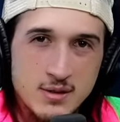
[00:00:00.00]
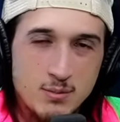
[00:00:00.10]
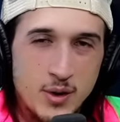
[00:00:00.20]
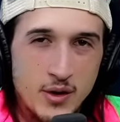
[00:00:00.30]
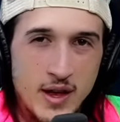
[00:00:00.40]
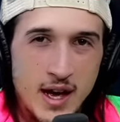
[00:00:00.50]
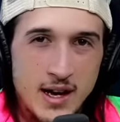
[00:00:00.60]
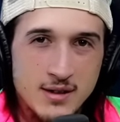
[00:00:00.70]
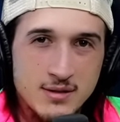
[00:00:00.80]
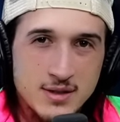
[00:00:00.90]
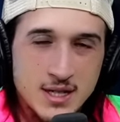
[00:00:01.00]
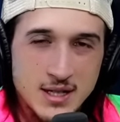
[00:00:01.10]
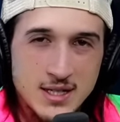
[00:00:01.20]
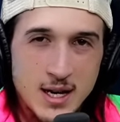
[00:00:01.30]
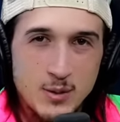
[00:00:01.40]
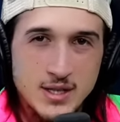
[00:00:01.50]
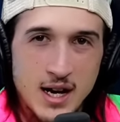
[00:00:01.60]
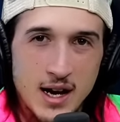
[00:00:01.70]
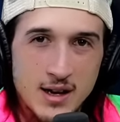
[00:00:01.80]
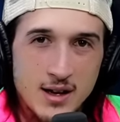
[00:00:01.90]
Bill Nye till the day we
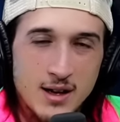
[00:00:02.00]
die.